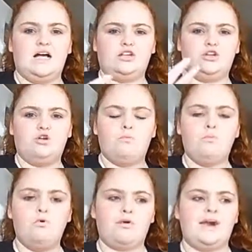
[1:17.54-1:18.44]
a little
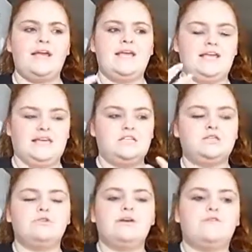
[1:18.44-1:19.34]
more
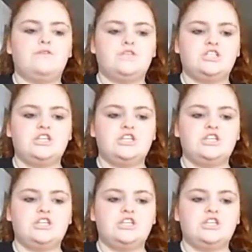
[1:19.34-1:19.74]
into Elf on the